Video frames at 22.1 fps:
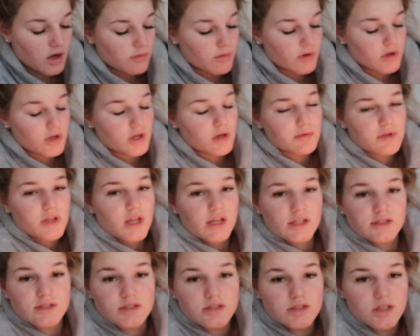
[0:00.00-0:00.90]
I woke up at
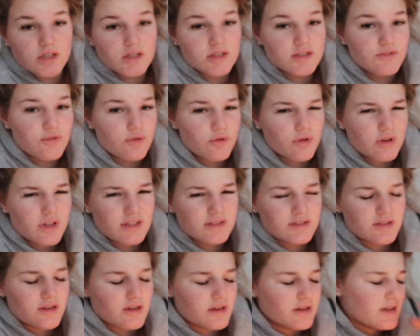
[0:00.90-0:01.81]
like 6:40
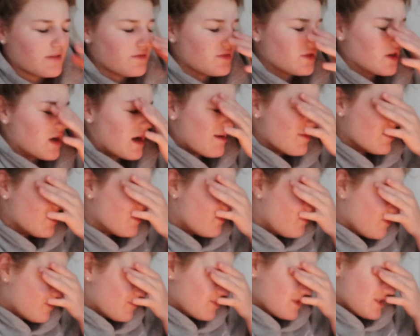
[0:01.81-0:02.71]
so I could have time to
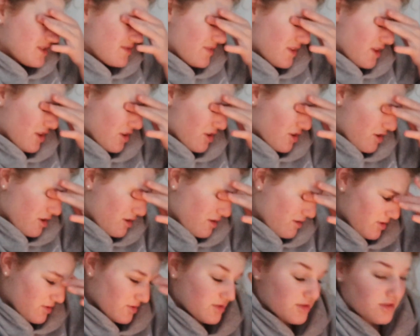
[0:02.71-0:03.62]
film this video
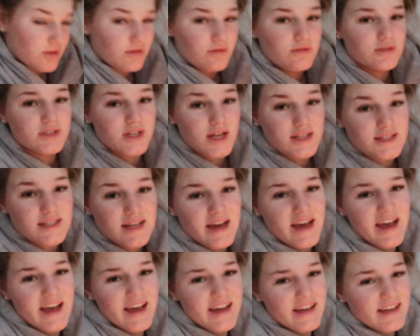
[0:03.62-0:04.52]
because school starts at
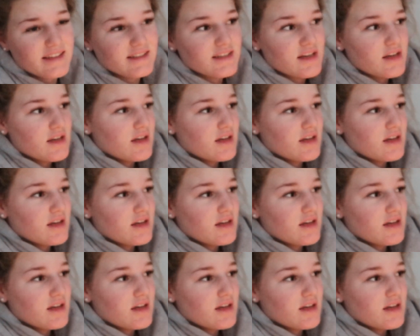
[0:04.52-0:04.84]
8